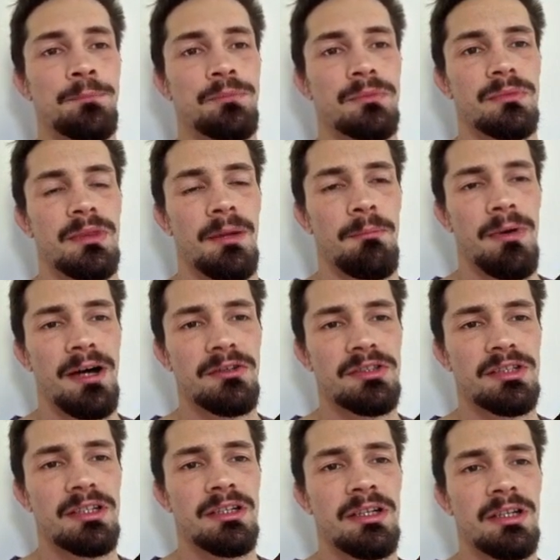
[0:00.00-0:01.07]
They're
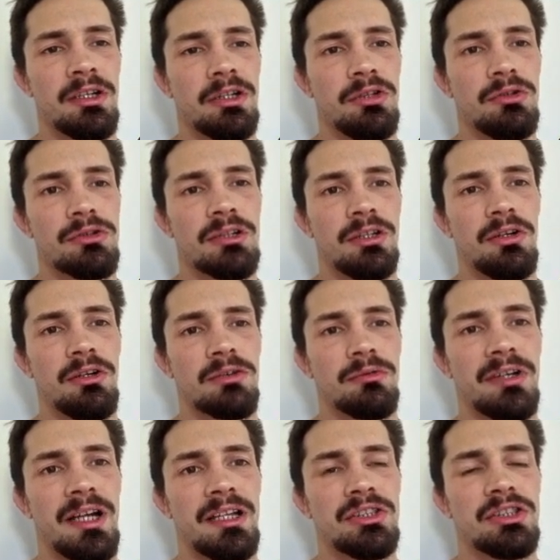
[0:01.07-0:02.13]
bouncing, using long
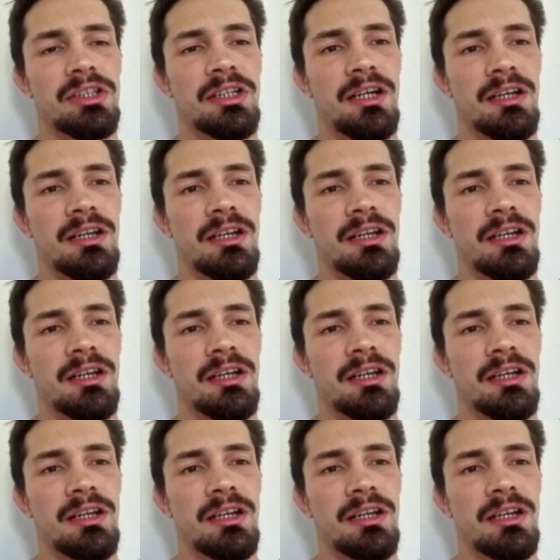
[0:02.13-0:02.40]
range,